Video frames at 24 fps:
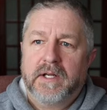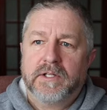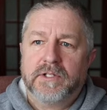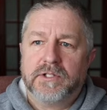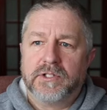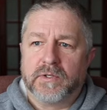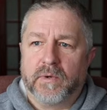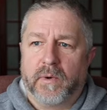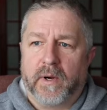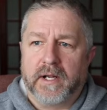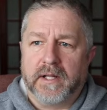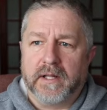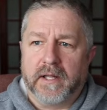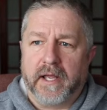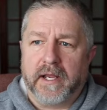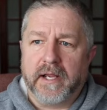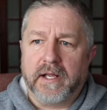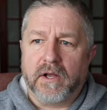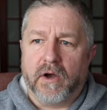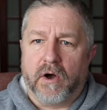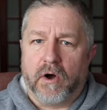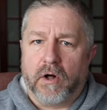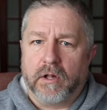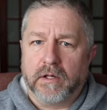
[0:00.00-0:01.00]
So I
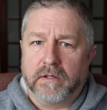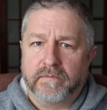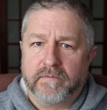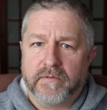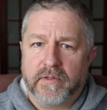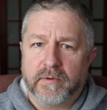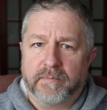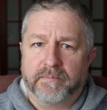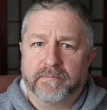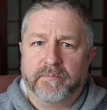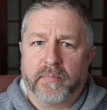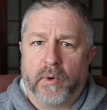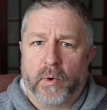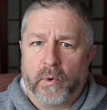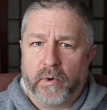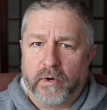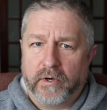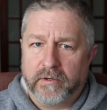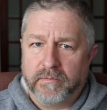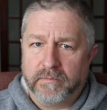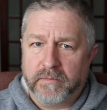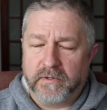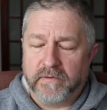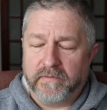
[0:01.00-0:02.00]
like all of the
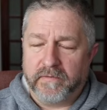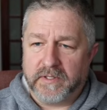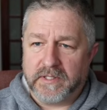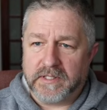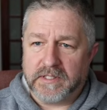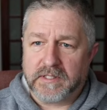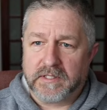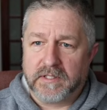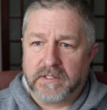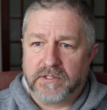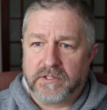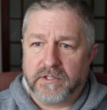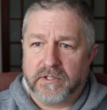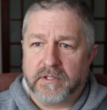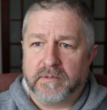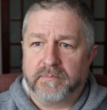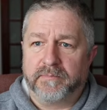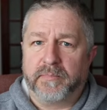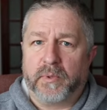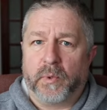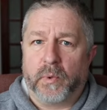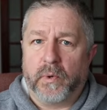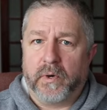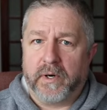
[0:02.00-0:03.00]
Bourne movies. So The
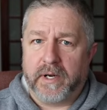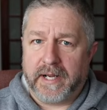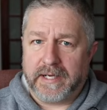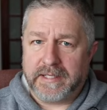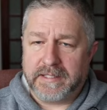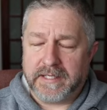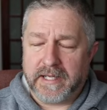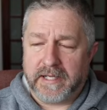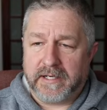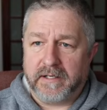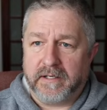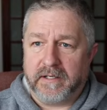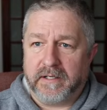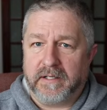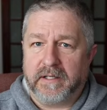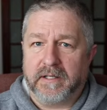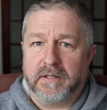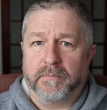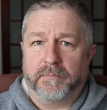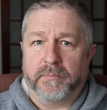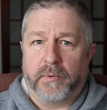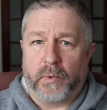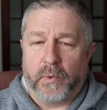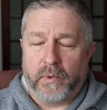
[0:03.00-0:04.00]
Bourne Identity, The
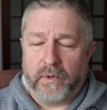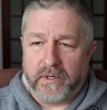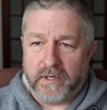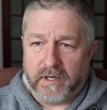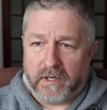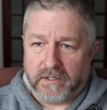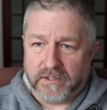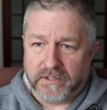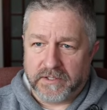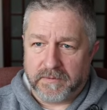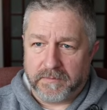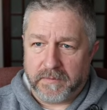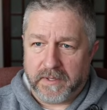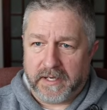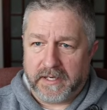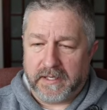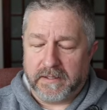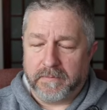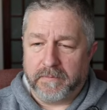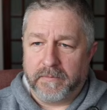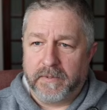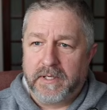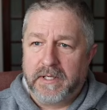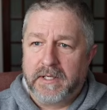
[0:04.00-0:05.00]
Bourne
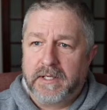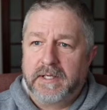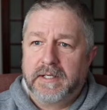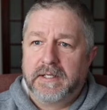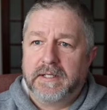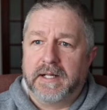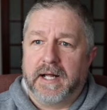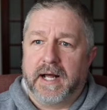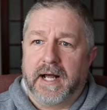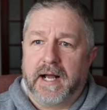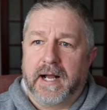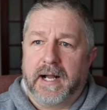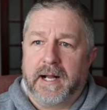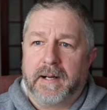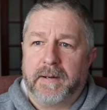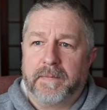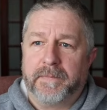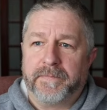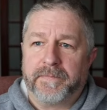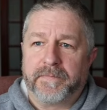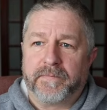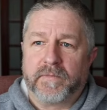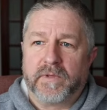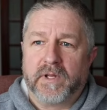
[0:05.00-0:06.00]
Ultimatum,
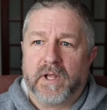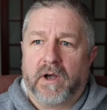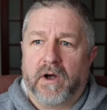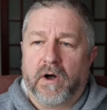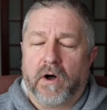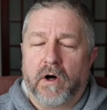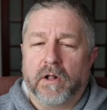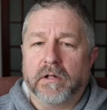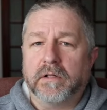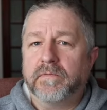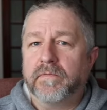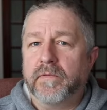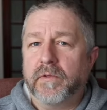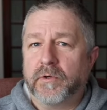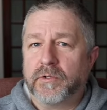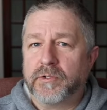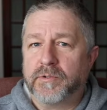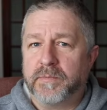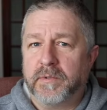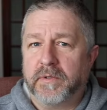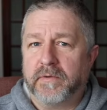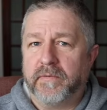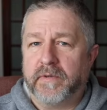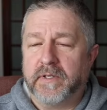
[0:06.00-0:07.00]
um, all of those
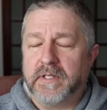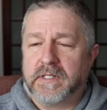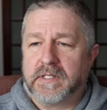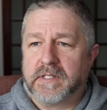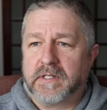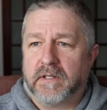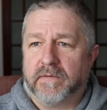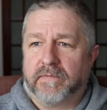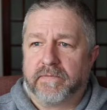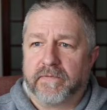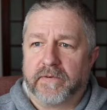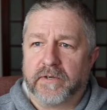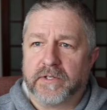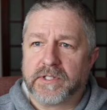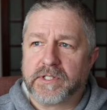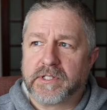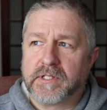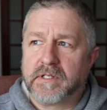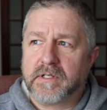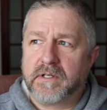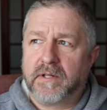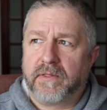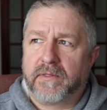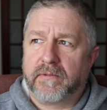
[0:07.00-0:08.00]
movies. The
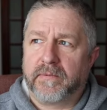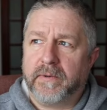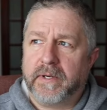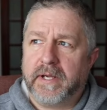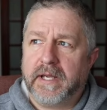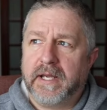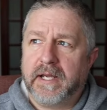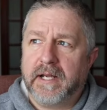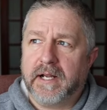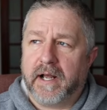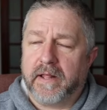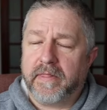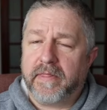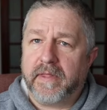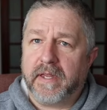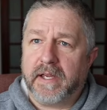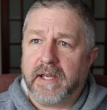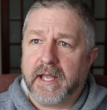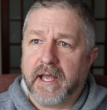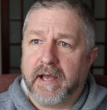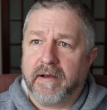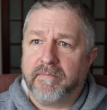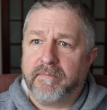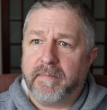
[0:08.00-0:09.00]
first three, I
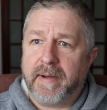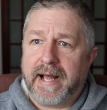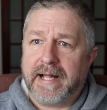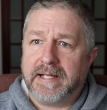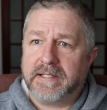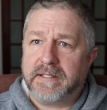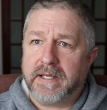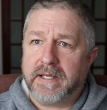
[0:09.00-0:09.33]
think, have Matt